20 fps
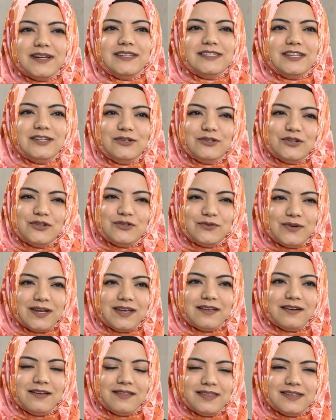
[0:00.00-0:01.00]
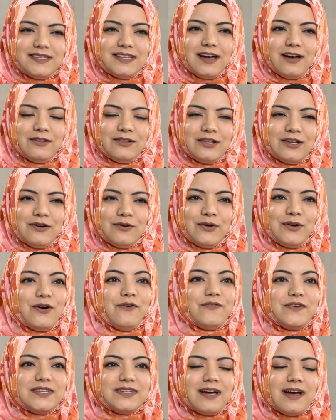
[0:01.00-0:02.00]
continued to drink it on the down low, and
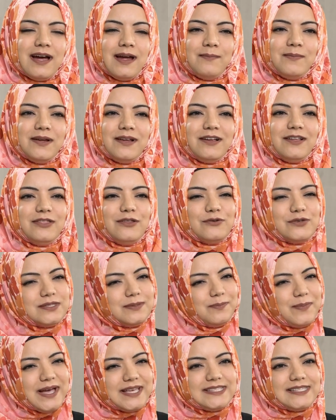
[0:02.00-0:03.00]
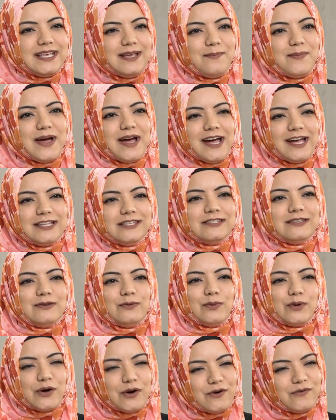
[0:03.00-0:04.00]
over time, those pesky bans
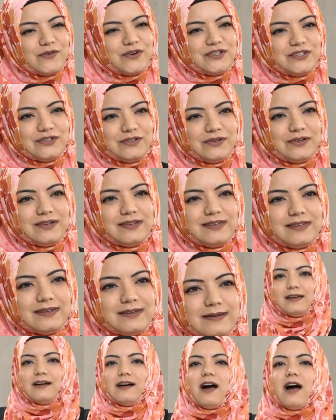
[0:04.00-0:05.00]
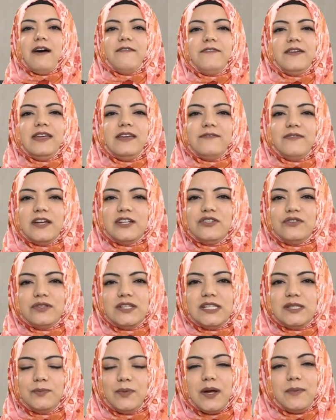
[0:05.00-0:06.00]
were overturned. Coffee eventually
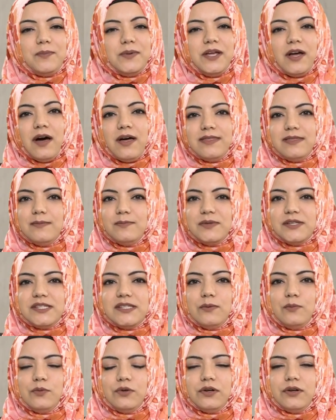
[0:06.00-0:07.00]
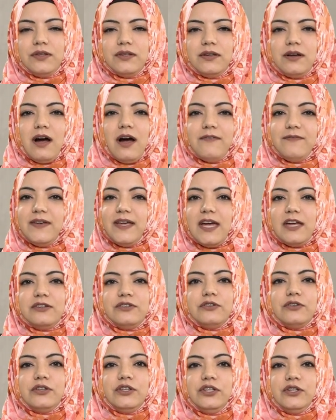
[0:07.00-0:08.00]
spread beyond the Muslim world. Coffee
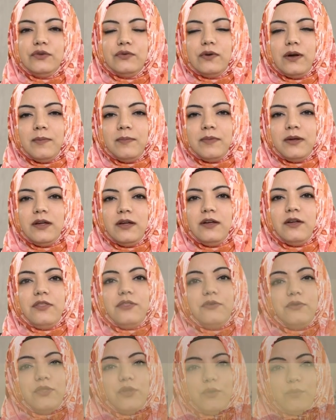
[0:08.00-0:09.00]
entered Europe through the